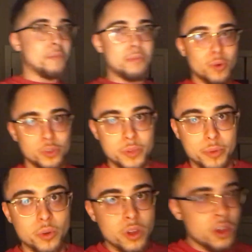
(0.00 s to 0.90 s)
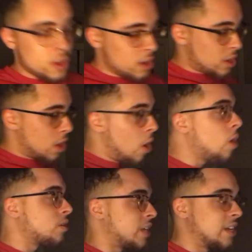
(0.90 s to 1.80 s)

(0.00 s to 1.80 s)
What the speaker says: on multiple cards